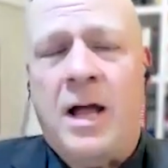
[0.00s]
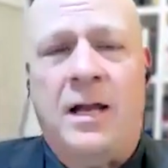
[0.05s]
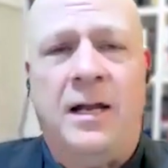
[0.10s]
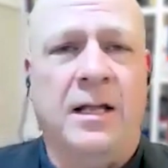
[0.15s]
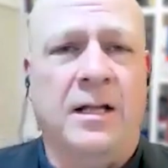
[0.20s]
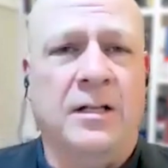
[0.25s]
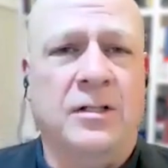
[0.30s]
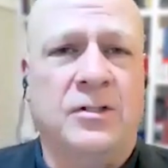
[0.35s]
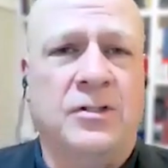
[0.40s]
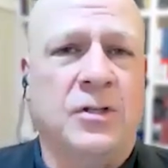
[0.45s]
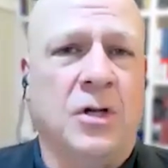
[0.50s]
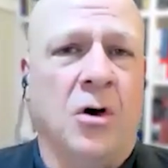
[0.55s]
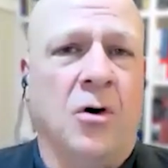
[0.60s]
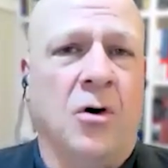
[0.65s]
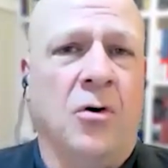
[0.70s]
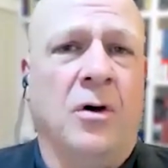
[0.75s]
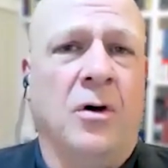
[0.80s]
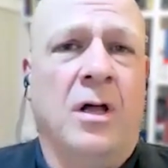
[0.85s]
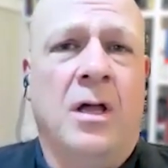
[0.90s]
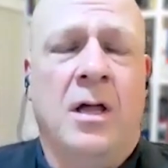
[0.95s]
Right. And
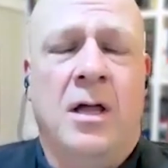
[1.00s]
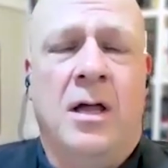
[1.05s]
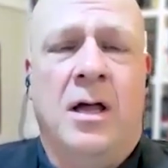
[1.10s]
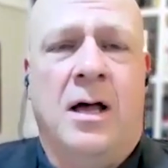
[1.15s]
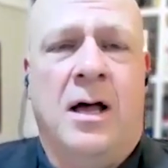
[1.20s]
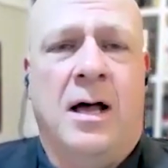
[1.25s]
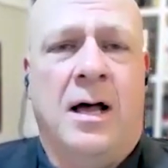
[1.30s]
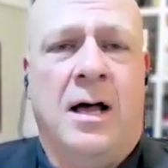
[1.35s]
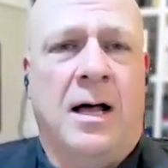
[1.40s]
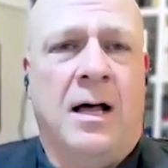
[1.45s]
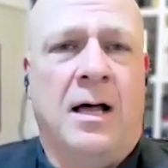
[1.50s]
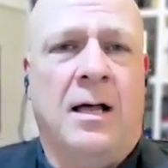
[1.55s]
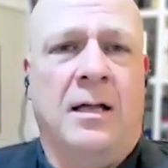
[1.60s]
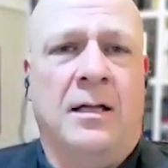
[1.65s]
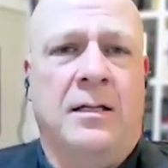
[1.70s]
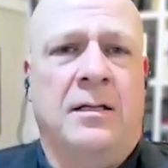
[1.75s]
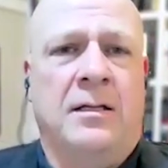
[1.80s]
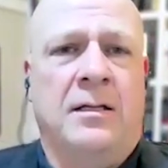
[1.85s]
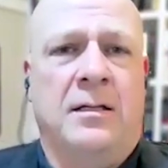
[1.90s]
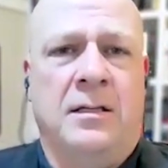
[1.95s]
so,
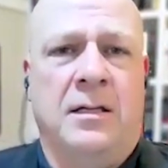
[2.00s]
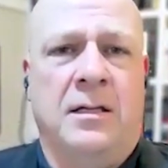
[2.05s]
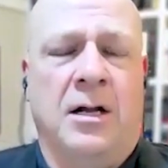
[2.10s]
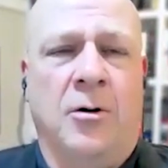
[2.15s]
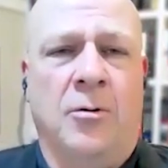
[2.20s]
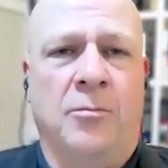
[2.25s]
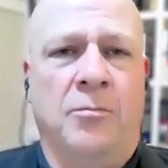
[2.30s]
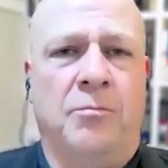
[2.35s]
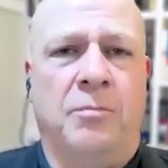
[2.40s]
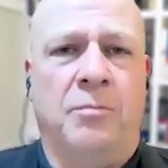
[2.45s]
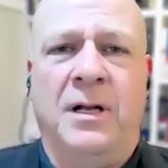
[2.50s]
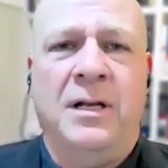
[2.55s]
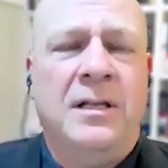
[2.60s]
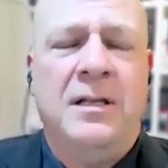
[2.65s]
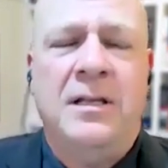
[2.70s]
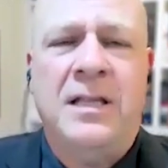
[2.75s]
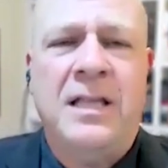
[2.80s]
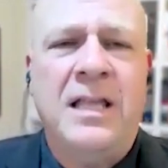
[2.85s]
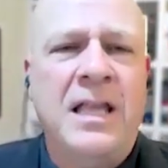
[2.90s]
but